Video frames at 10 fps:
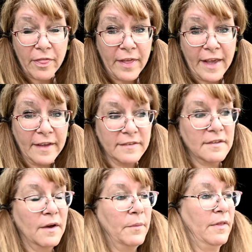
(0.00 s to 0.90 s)

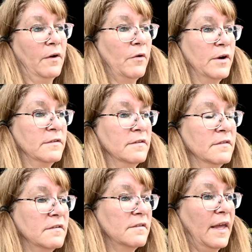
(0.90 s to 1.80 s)
things with our horses
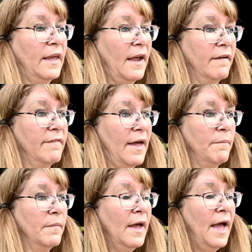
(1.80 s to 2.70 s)
and to take care of them.